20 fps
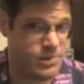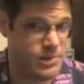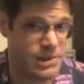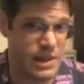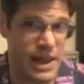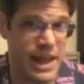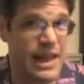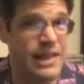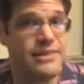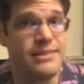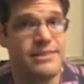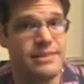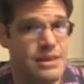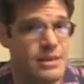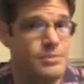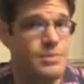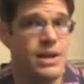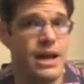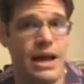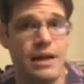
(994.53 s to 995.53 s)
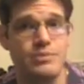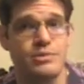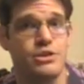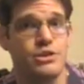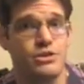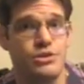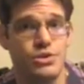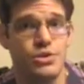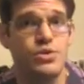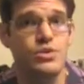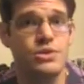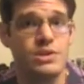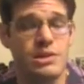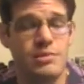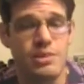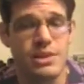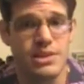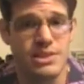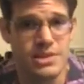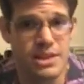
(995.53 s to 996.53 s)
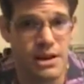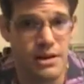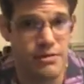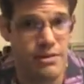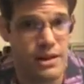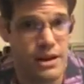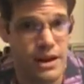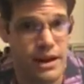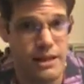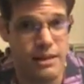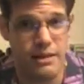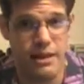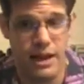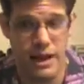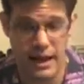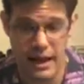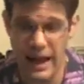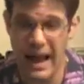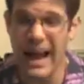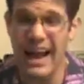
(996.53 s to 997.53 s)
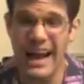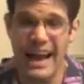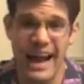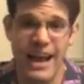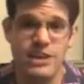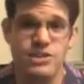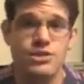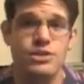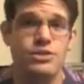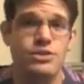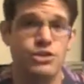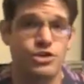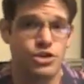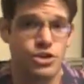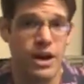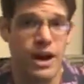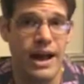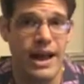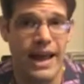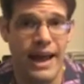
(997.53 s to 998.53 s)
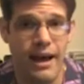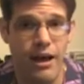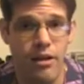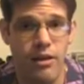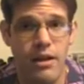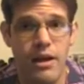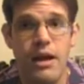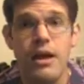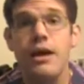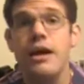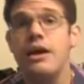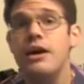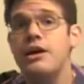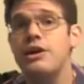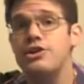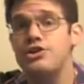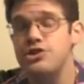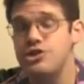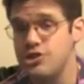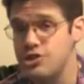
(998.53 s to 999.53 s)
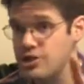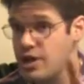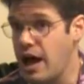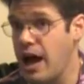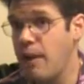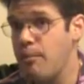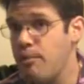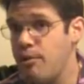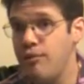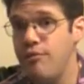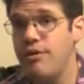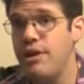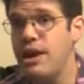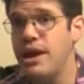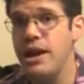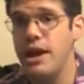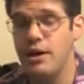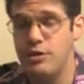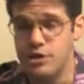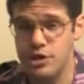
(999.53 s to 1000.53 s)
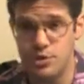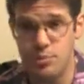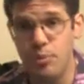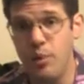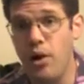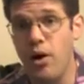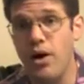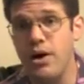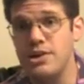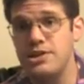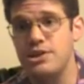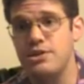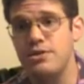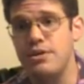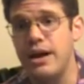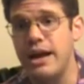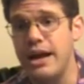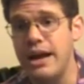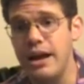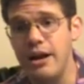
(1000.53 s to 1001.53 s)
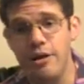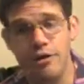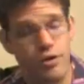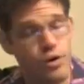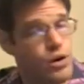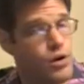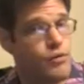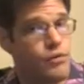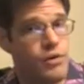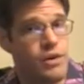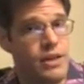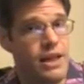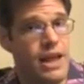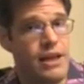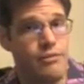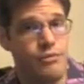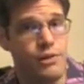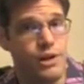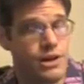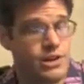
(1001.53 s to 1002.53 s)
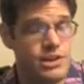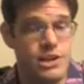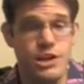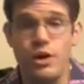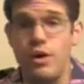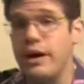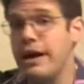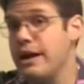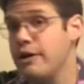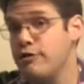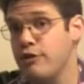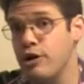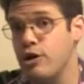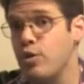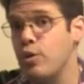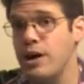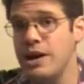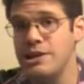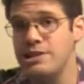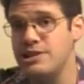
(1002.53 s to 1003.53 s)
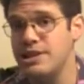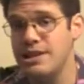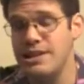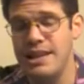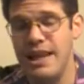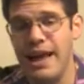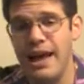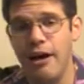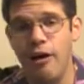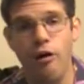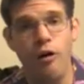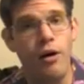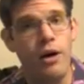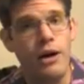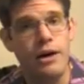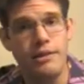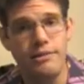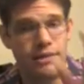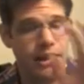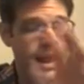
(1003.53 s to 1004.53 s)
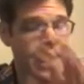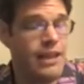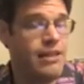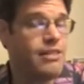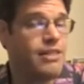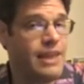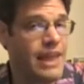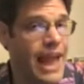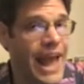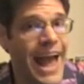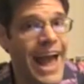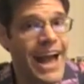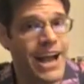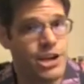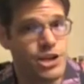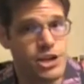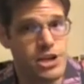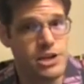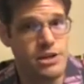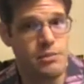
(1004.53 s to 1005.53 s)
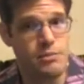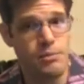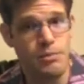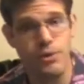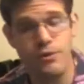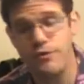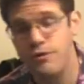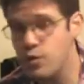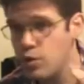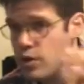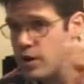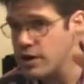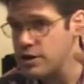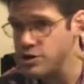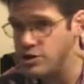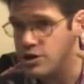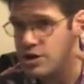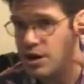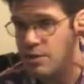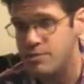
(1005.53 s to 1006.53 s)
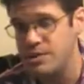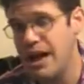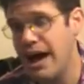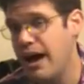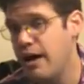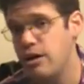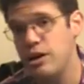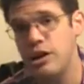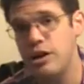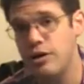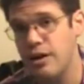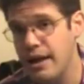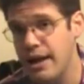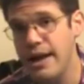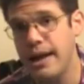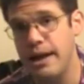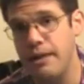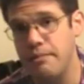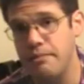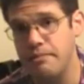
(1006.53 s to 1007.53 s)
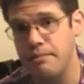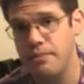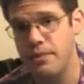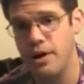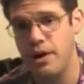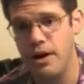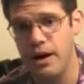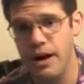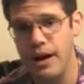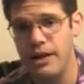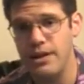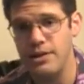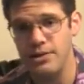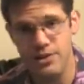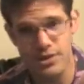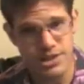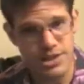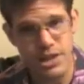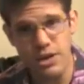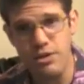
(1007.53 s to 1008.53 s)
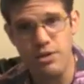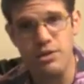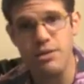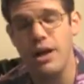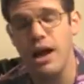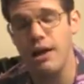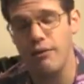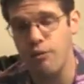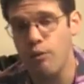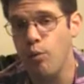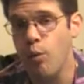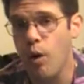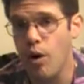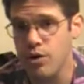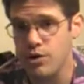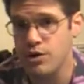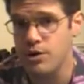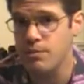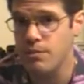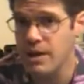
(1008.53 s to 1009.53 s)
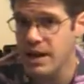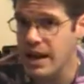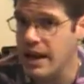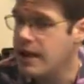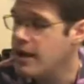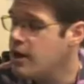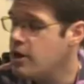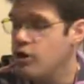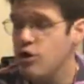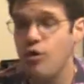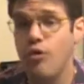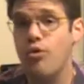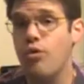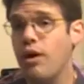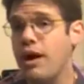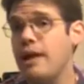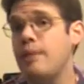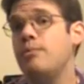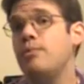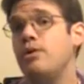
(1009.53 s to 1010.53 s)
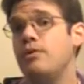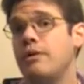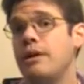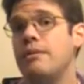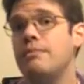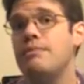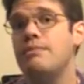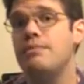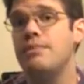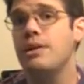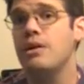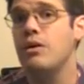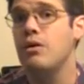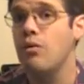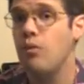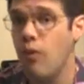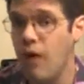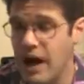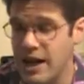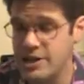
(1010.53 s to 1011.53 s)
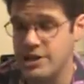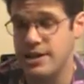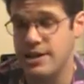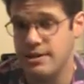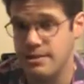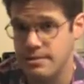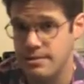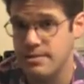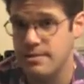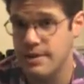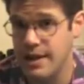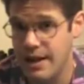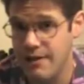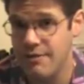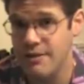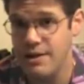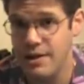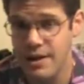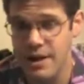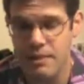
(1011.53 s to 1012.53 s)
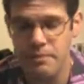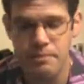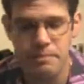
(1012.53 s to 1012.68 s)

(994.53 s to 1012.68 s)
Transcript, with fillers: tend sometimes to do some of the stuff that I, I ask you to try out, stop the video, just pause it right here, go over to Netflix and go ahead and request it now. Take the action before it jumps out of your head. All right? The Secret Life of Walter Mitty. Great movie. Watch it, definitely.